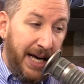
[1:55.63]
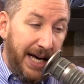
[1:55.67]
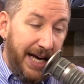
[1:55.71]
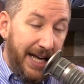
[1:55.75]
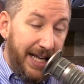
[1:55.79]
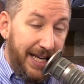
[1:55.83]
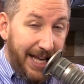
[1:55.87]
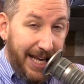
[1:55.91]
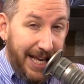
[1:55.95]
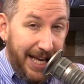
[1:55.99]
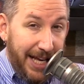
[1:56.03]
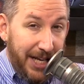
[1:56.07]

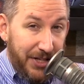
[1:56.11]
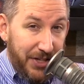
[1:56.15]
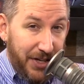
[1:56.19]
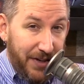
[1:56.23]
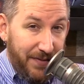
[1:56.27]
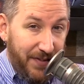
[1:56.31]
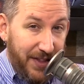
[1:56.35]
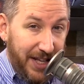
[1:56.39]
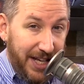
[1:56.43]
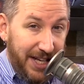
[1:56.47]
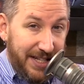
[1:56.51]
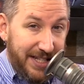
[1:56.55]
and each
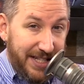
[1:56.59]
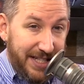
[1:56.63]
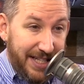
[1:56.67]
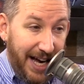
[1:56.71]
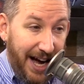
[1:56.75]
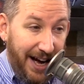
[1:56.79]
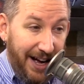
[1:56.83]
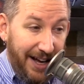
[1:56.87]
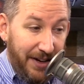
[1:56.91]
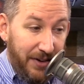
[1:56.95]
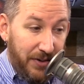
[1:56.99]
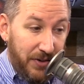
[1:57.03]
of these
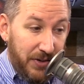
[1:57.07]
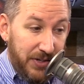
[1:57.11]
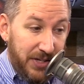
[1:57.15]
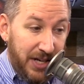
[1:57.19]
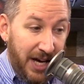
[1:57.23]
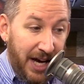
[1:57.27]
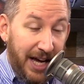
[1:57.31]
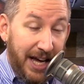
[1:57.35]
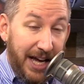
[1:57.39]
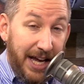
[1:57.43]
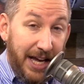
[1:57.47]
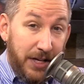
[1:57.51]
tiles
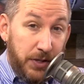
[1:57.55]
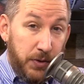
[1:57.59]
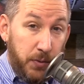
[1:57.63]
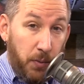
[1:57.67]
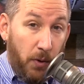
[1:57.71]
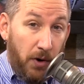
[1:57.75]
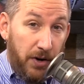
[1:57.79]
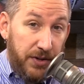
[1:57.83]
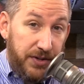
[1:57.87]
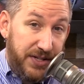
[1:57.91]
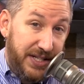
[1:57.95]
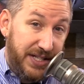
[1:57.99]
is
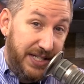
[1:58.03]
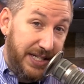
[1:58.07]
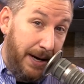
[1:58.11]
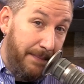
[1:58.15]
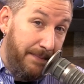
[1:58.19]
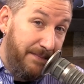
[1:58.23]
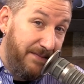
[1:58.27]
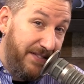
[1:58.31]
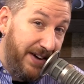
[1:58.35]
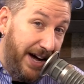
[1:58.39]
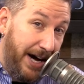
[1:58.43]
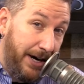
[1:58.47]
worth
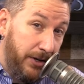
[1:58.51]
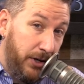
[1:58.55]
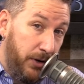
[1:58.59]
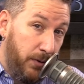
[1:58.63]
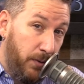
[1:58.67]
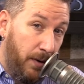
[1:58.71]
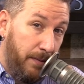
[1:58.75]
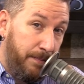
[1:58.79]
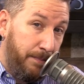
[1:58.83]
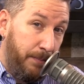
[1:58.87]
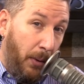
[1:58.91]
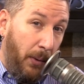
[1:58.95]
some
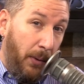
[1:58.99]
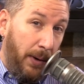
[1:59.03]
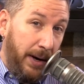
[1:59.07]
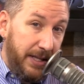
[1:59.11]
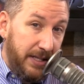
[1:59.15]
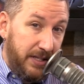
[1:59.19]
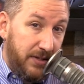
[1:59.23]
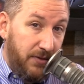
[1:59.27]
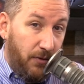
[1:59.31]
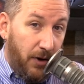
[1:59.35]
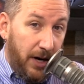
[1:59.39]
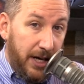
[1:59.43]
value of
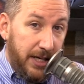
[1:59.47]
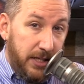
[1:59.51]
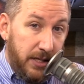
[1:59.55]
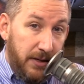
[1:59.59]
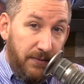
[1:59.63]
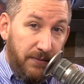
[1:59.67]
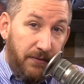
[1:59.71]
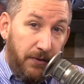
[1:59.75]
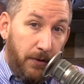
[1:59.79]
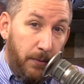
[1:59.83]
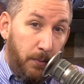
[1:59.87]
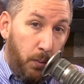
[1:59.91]
points
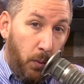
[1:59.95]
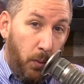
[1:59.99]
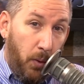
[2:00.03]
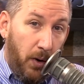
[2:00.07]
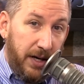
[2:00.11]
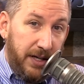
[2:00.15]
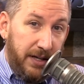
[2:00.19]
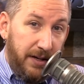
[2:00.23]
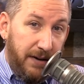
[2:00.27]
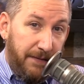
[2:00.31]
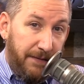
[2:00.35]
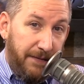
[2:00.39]
ranging from
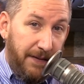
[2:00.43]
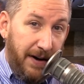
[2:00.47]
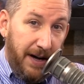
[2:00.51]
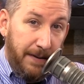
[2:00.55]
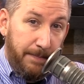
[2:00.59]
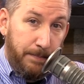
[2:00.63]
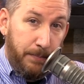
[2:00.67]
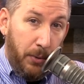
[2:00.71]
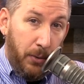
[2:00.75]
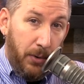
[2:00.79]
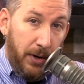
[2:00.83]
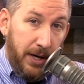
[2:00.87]
one to
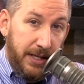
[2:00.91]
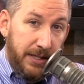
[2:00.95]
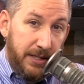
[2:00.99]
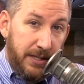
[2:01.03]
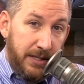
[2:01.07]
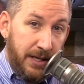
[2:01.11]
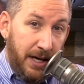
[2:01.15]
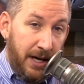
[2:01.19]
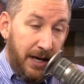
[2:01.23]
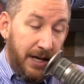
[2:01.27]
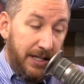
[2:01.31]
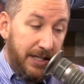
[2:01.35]
five
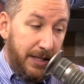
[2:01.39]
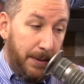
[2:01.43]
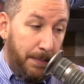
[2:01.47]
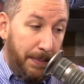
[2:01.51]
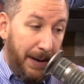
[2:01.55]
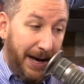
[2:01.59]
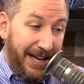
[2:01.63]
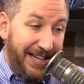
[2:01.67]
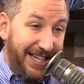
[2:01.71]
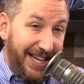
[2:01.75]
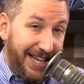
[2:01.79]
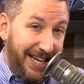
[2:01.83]
points
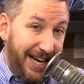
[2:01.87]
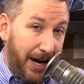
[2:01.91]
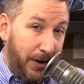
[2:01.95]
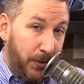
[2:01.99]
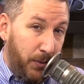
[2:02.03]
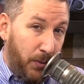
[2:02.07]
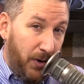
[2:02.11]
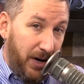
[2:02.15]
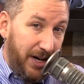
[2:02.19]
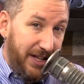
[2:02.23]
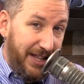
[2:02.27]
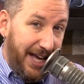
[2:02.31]
depending
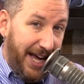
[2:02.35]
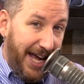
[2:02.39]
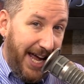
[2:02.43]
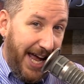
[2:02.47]
on where they